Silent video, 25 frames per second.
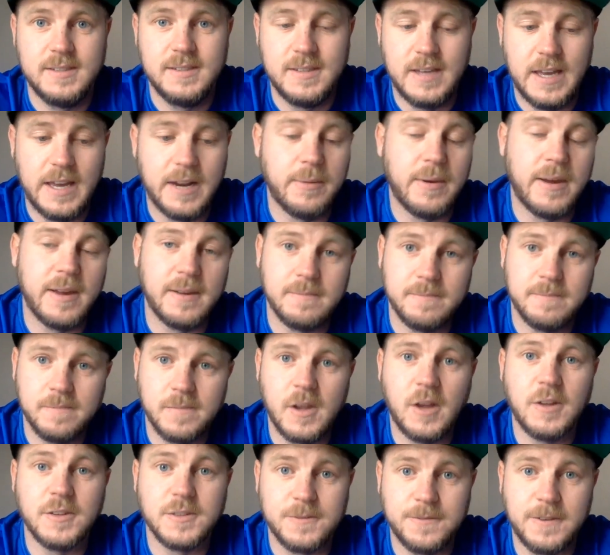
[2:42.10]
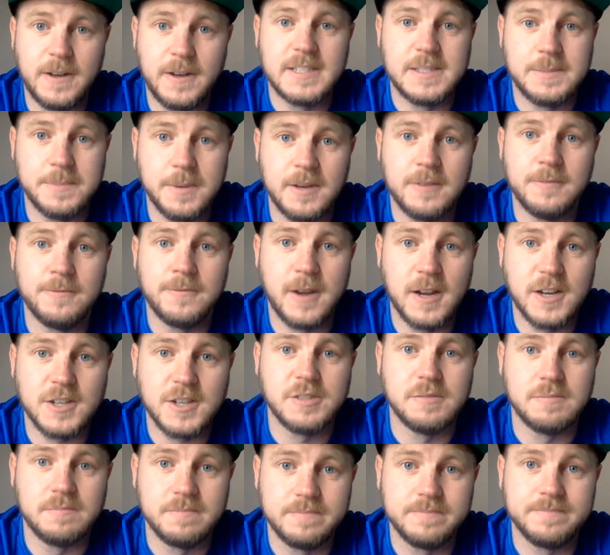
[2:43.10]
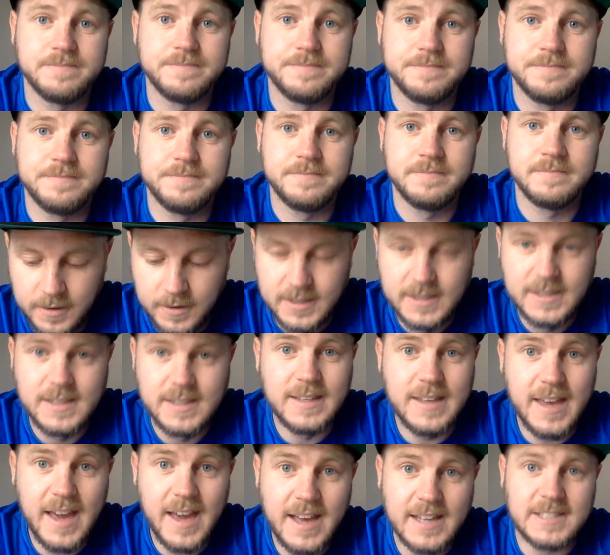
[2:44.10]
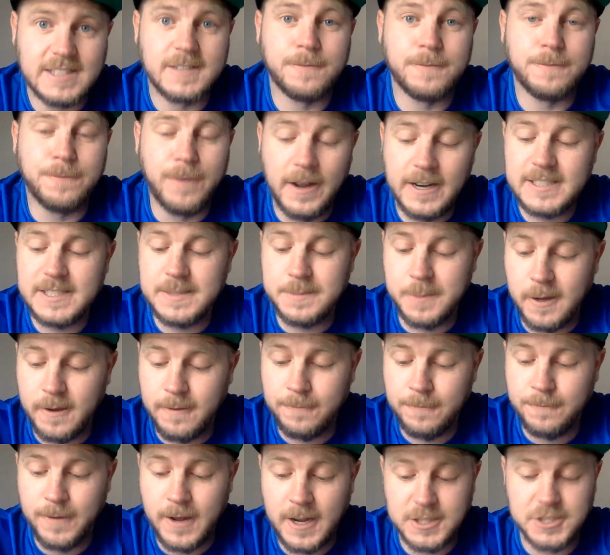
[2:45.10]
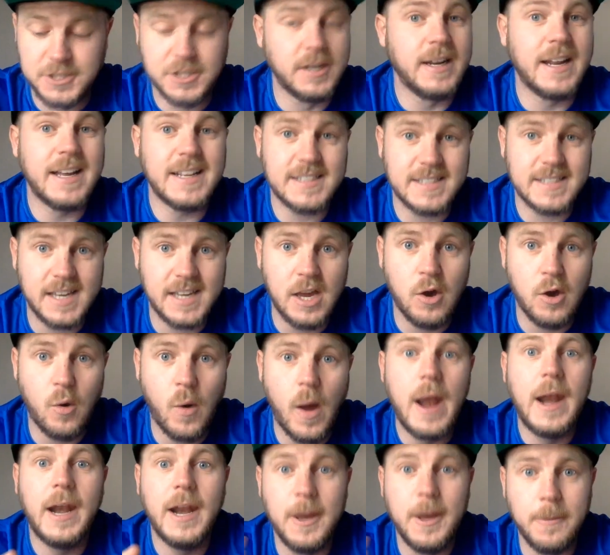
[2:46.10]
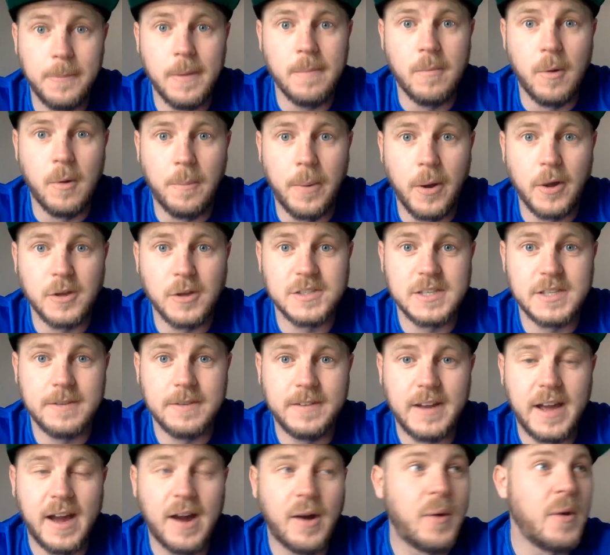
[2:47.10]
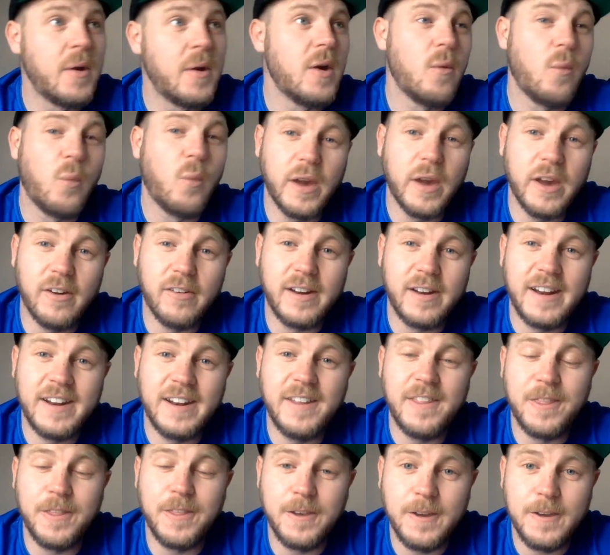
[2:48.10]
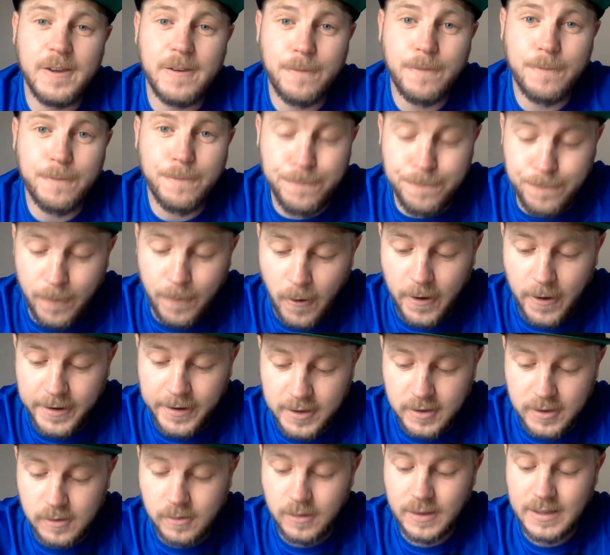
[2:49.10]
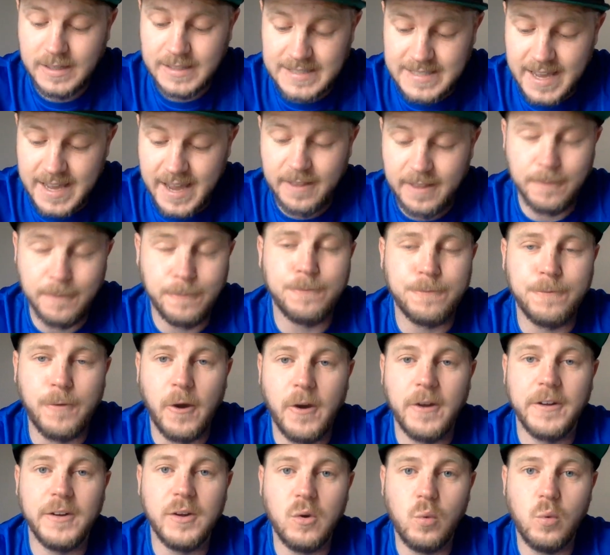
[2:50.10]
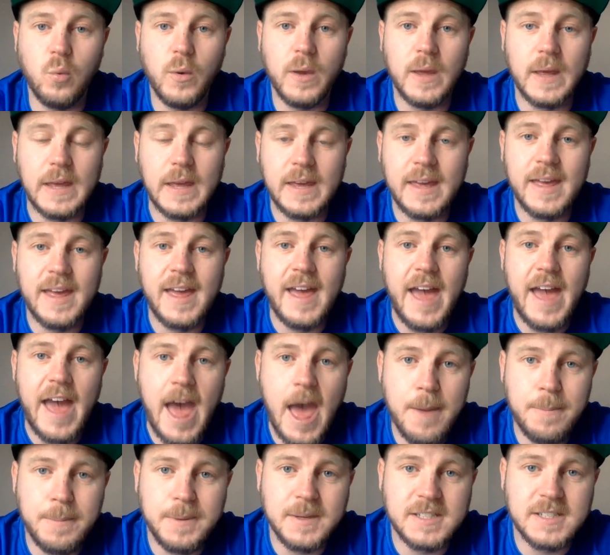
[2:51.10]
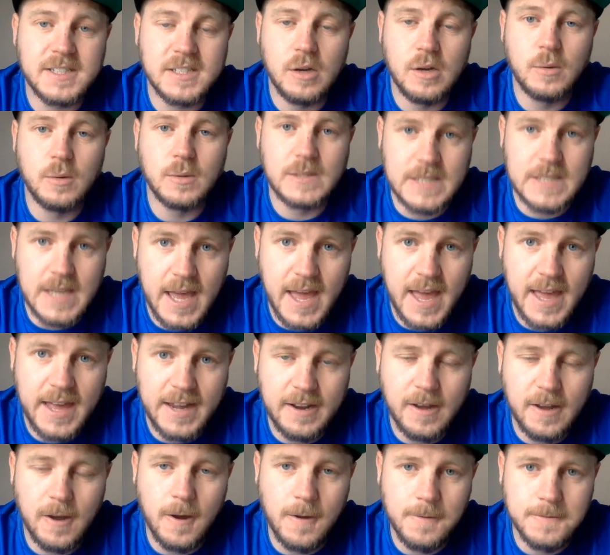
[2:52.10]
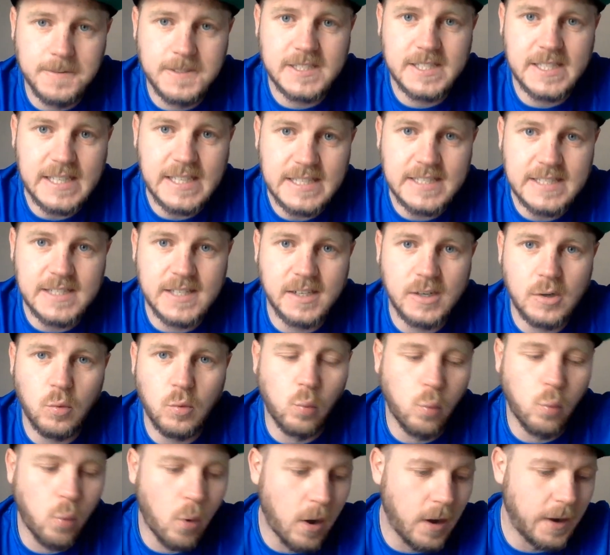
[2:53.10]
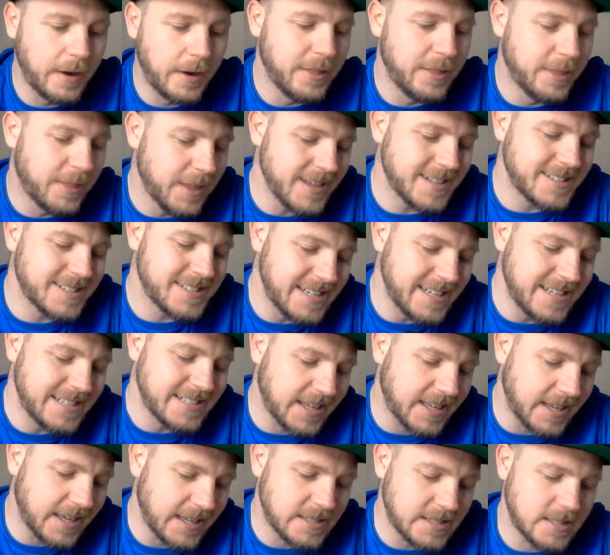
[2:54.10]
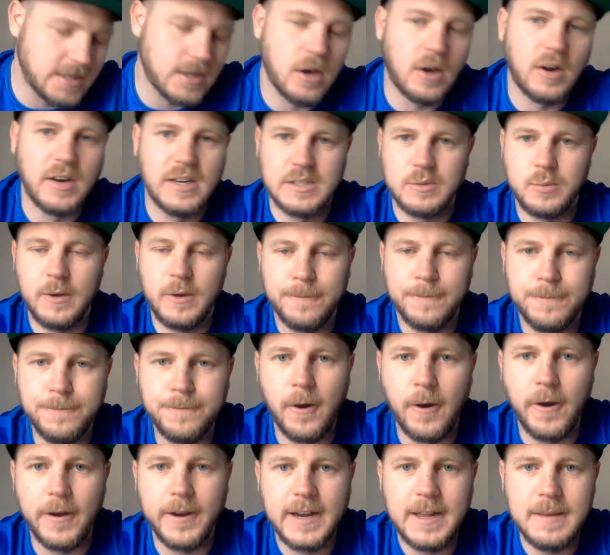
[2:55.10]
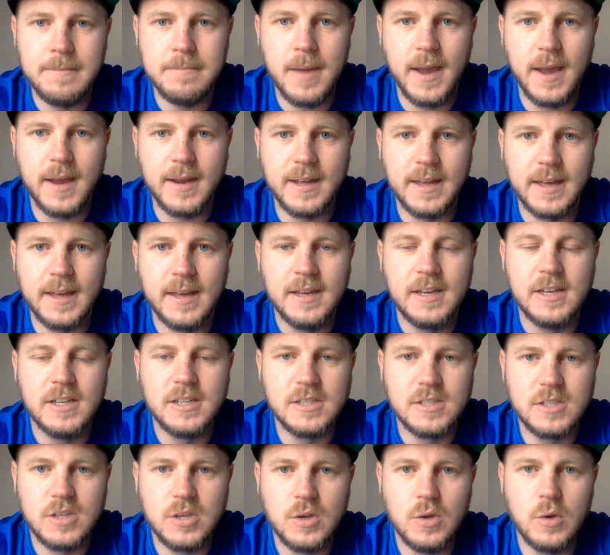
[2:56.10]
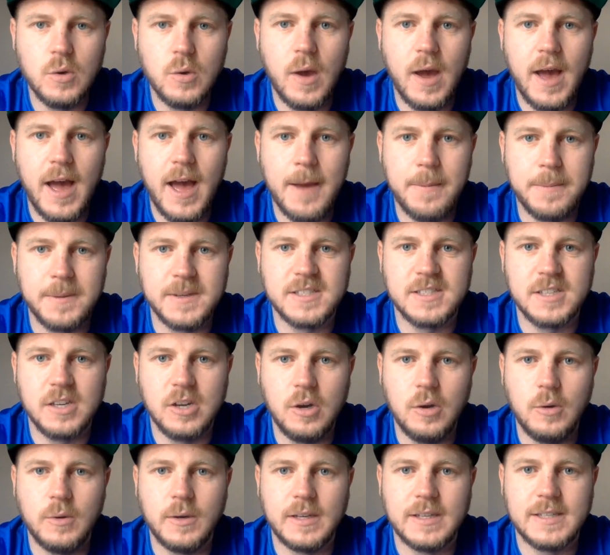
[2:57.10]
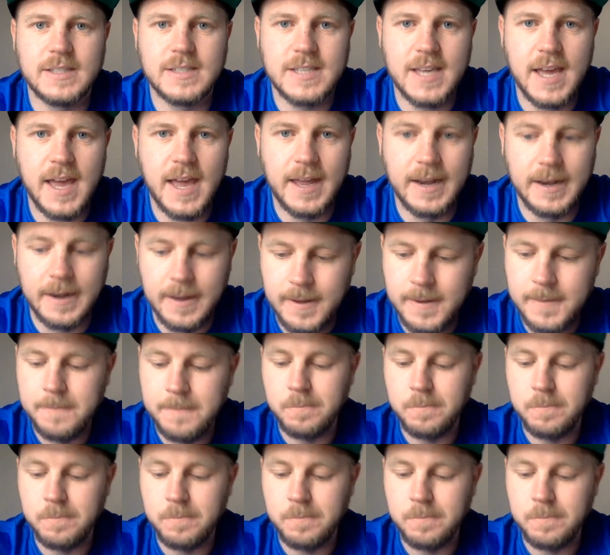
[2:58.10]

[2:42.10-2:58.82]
Anyway, on to Fantasy Booking Faction. Yes, Fantasy Booking Faction. Let's go a little bit more positive now. We are in the final day, the final week, episode 10 of Season 1. This is it, guys. We finally made it to episode 10.